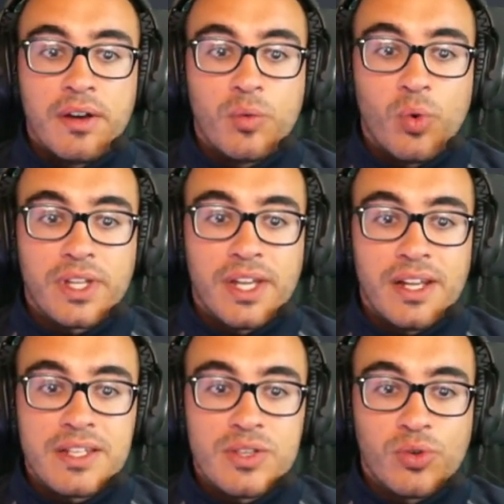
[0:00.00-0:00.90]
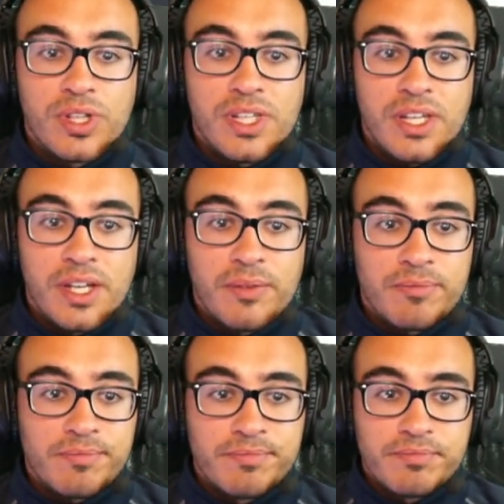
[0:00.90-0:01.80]
What else on here?
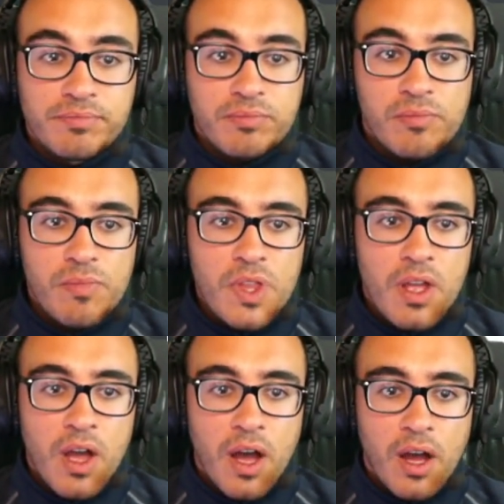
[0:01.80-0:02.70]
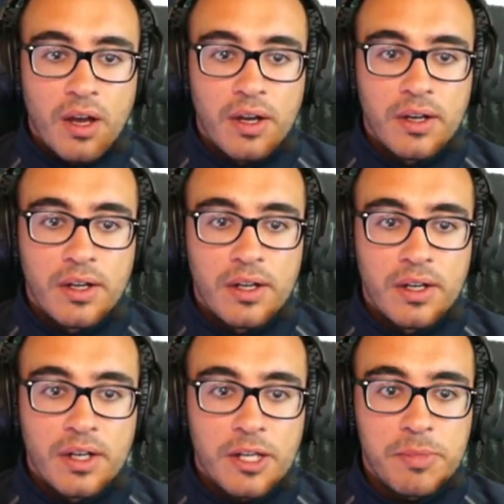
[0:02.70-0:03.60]

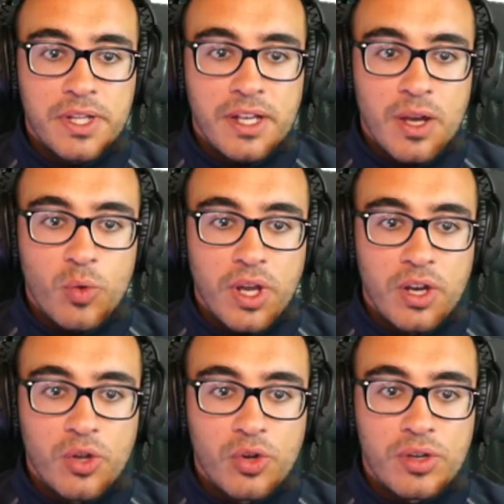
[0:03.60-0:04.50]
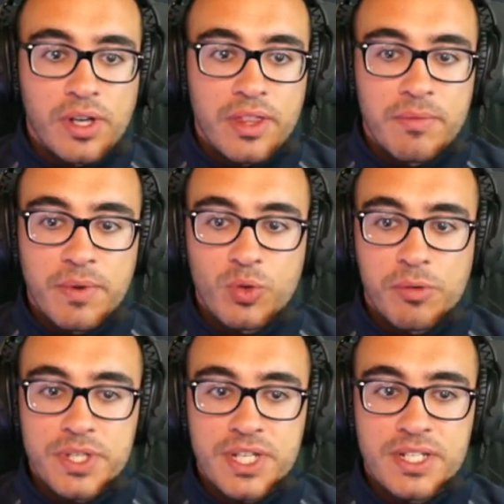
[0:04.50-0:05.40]
Let me take a quick look. I think virtual
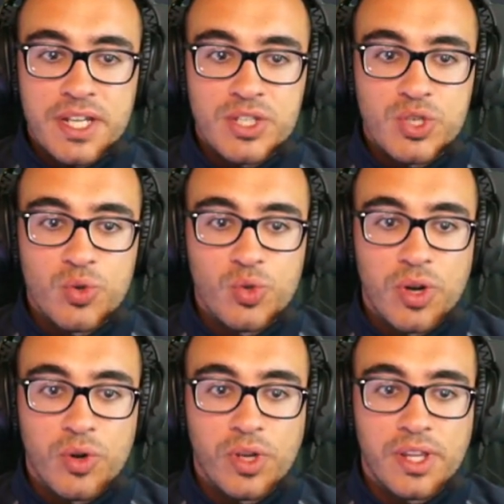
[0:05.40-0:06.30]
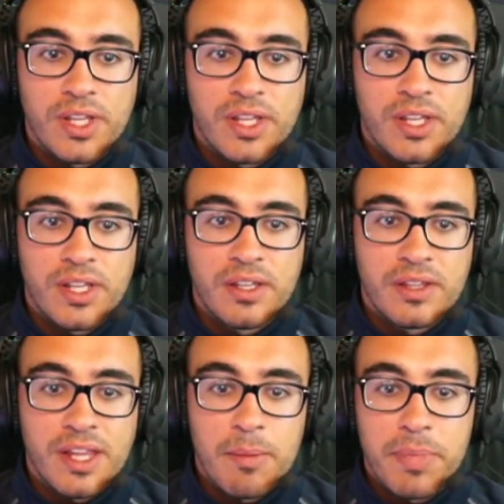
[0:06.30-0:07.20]
machines I showed you already.
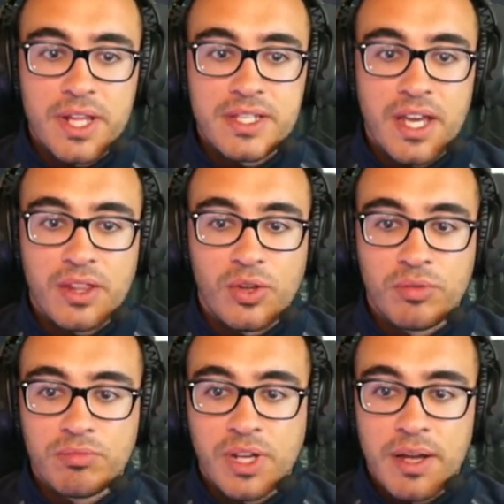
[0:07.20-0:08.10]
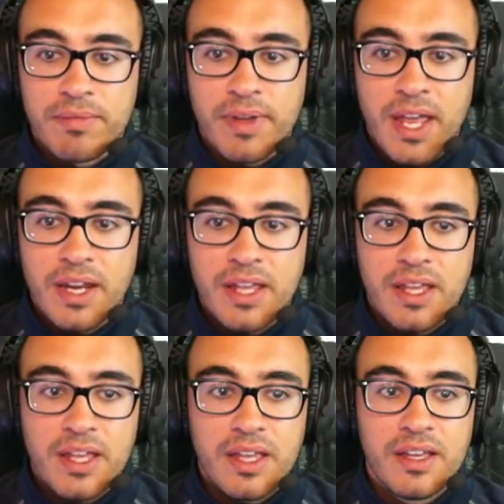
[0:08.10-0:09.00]
Templates I don't have
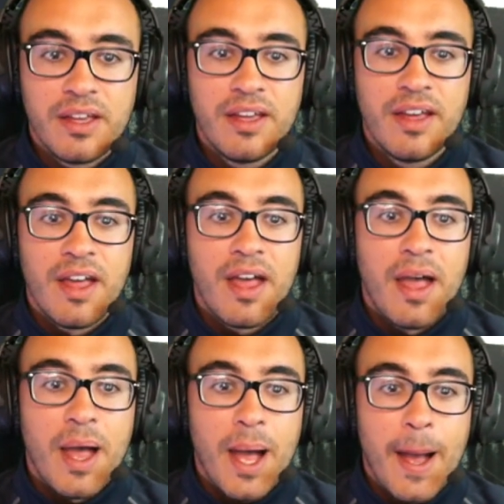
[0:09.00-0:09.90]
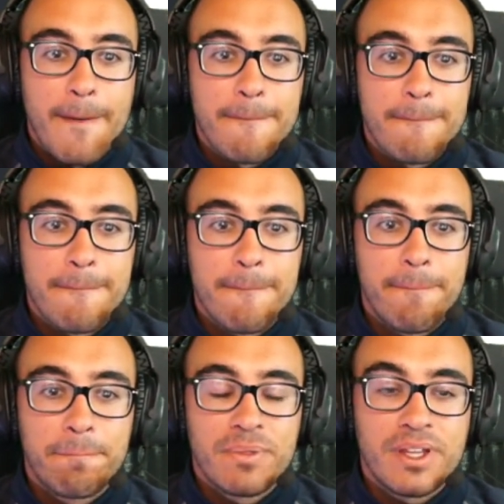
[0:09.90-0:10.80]
any. In
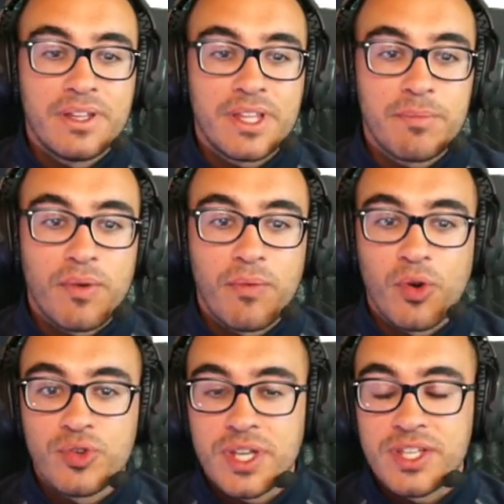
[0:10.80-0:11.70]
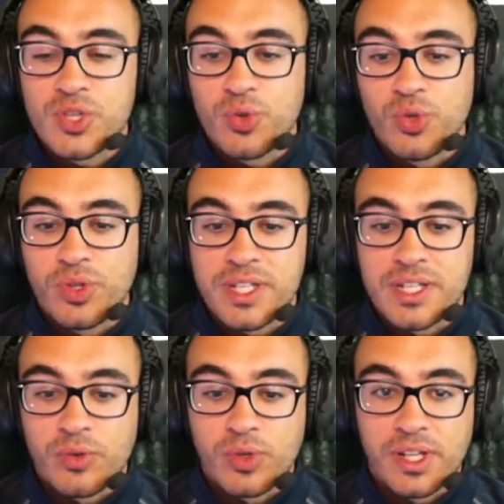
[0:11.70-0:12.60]
terms of hosts, I showed you this
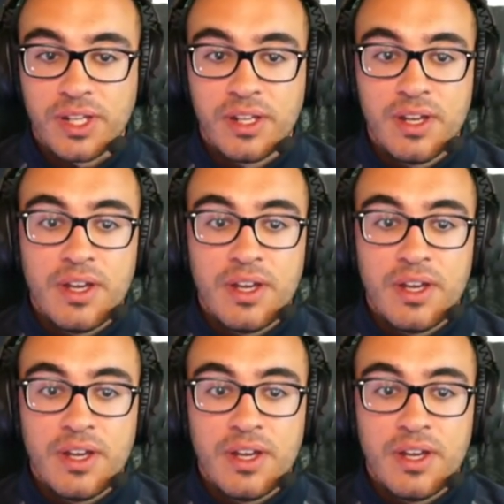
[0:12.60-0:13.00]
already.